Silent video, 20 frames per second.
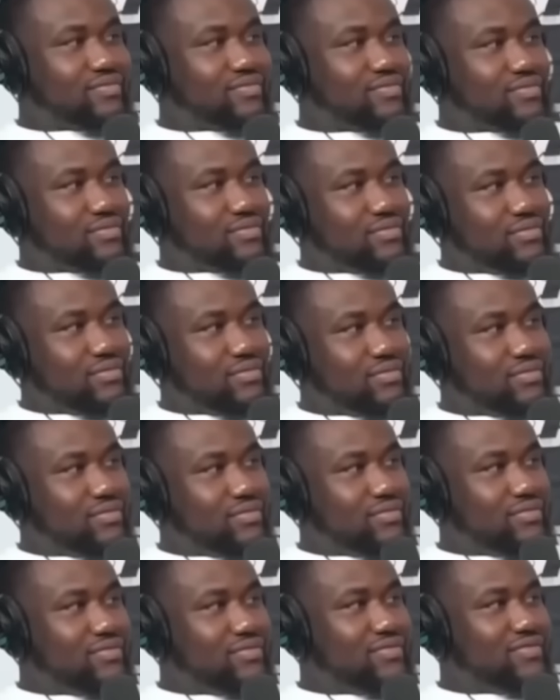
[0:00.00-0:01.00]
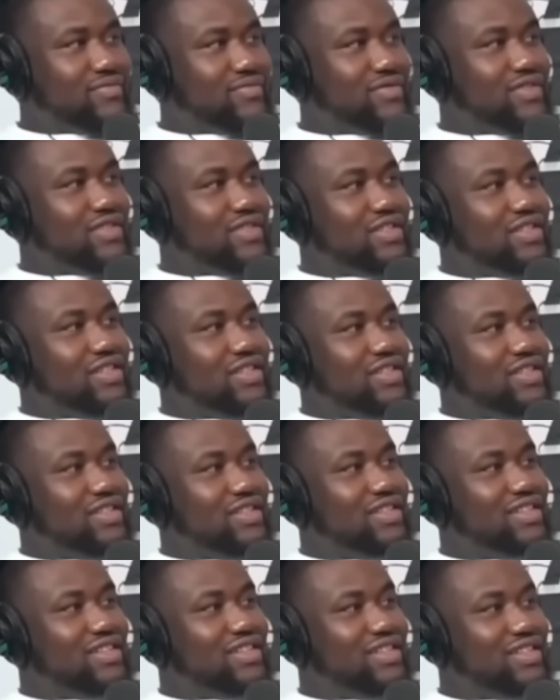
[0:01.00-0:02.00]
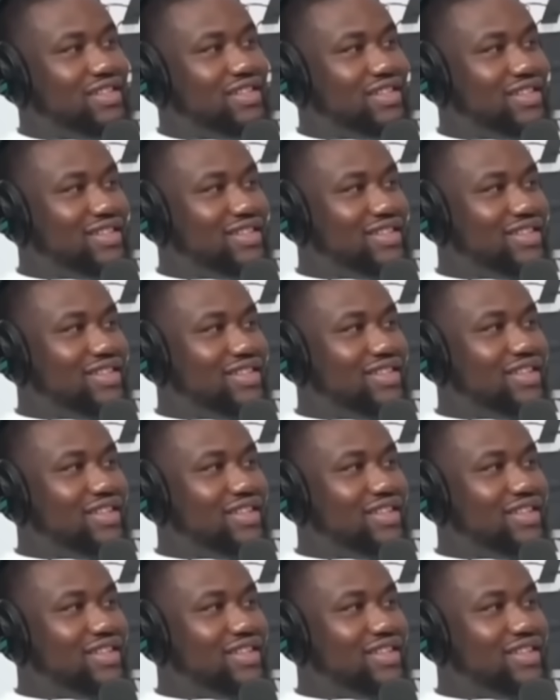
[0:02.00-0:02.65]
(not speaking)